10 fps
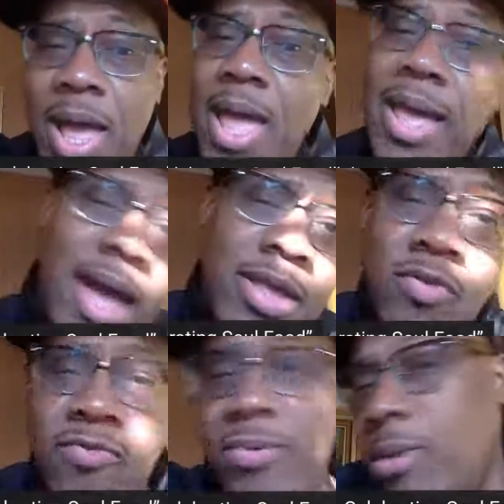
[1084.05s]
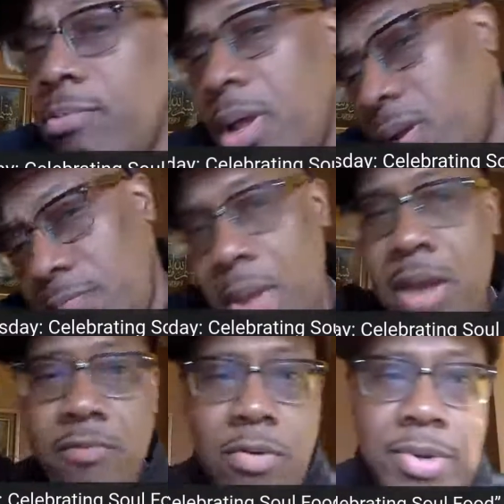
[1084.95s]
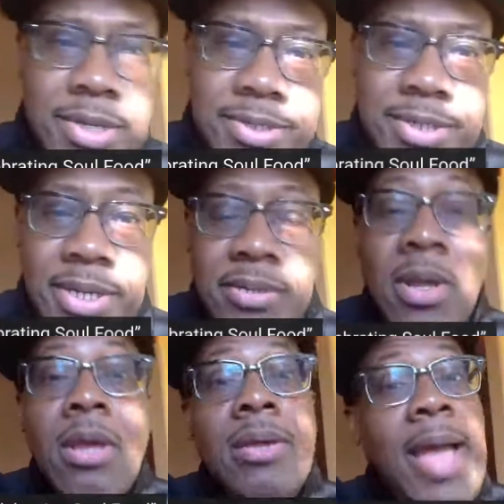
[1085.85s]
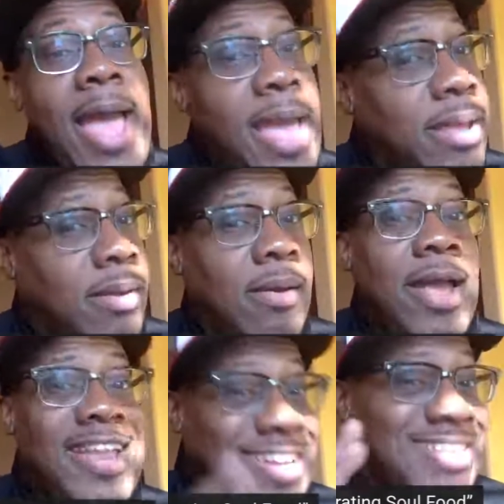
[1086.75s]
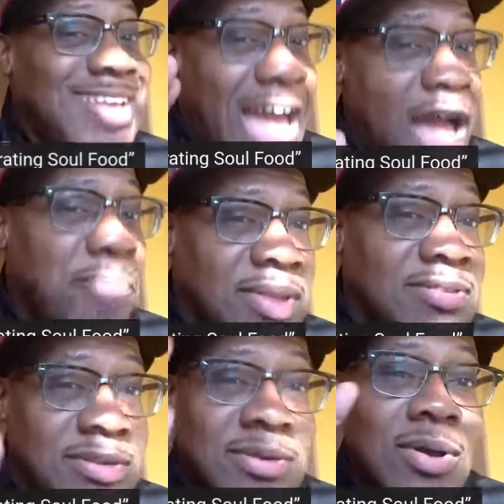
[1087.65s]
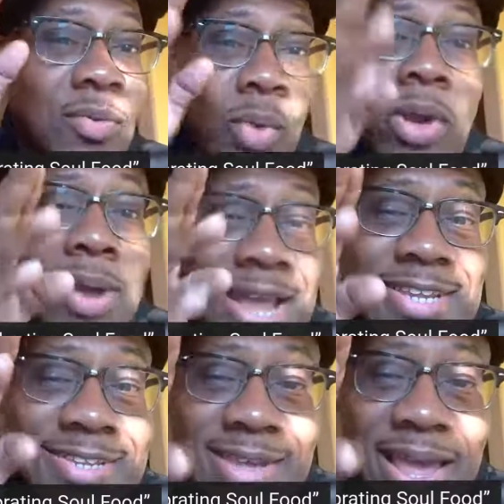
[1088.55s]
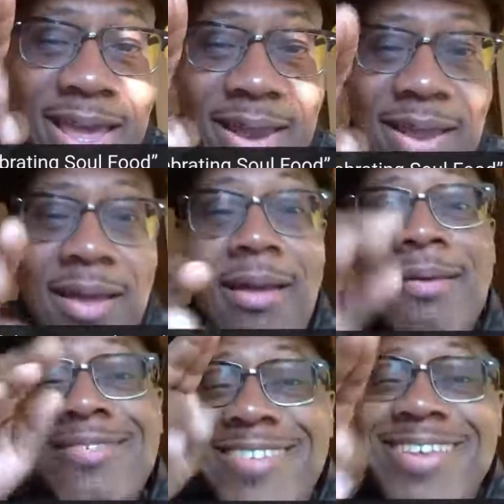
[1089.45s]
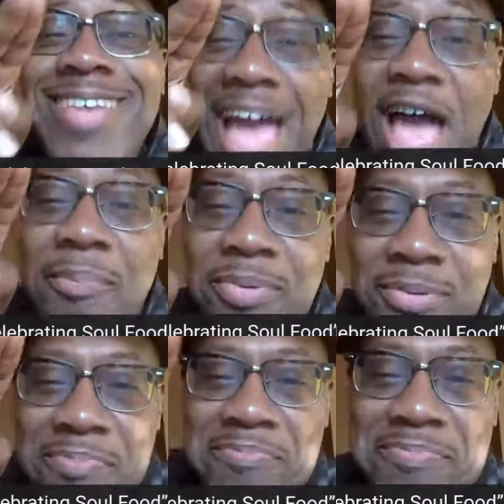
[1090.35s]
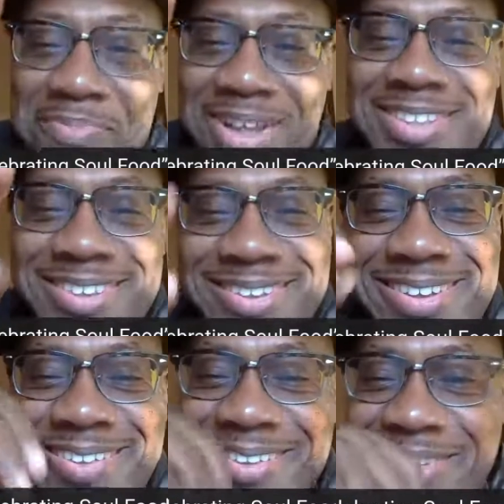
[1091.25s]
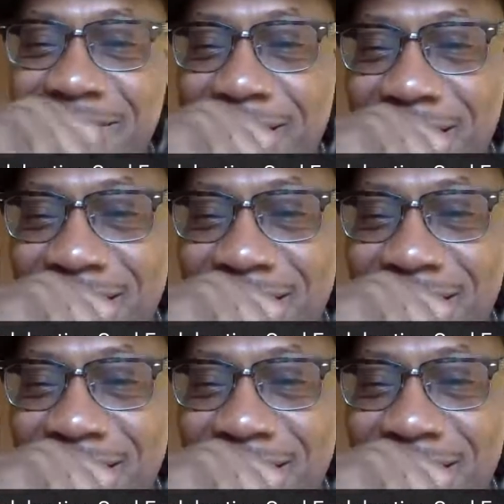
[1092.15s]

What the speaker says: hey, how you feel about the macaroni and cheese? Hey, and this happens. We don't like to say it. This happens, brothers and sisters.